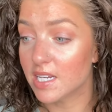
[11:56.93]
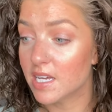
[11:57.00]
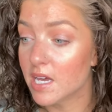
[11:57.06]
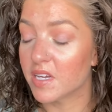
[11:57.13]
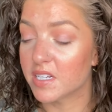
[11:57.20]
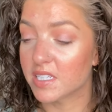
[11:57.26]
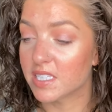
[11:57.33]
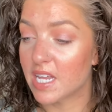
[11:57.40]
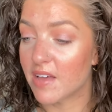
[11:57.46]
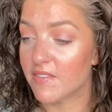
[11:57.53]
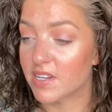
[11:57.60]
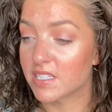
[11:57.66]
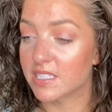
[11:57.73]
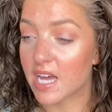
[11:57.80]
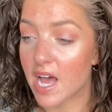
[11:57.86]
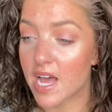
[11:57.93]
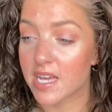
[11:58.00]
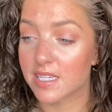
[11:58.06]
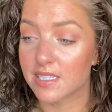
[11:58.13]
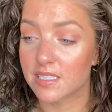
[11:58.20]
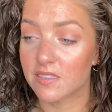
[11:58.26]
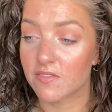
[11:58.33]
It doesn't have any
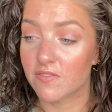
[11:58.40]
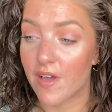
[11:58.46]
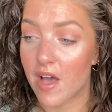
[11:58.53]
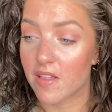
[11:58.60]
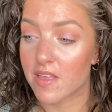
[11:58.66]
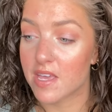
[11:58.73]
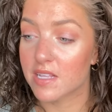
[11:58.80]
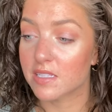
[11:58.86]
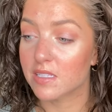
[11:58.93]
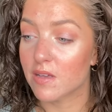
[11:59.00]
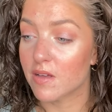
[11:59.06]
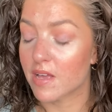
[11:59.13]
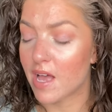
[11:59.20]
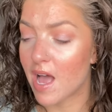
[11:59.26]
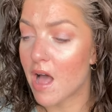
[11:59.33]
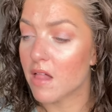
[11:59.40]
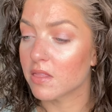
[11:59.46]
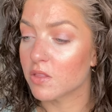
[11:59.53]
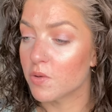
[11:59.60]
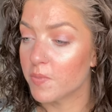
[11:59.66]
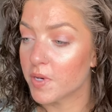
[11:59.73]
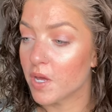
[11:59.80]
dyes, phthalates,
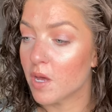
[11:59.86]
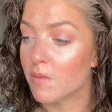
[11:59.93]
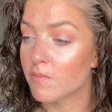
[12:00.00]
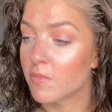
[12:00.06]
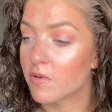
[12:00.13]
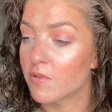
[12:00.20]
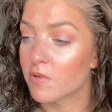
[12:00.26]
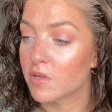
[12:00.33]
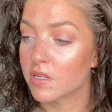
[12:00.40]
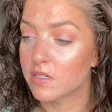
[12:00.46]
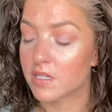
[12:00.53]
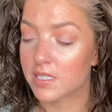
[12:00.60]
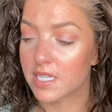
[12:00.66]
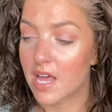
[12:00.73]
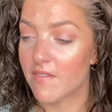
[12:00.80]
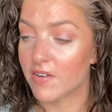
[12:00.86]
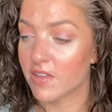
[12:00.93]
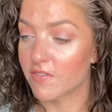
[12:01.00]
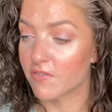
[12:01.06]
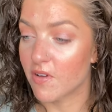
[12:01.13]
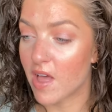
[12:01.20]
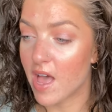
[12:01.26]
aluminum, doesn't have
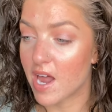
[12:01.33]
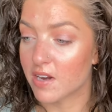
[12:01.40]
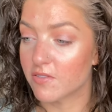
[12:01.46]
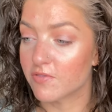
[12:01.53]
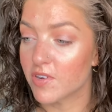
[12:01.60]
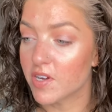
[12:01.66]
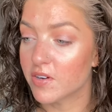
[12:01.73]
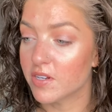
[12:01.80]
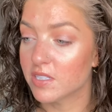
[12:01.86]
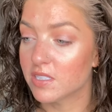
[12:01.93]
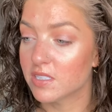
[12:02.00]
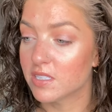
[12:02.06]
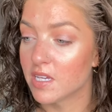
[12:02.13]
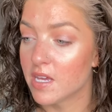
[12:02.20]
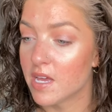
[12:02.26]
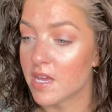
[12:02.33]
any added fragrance.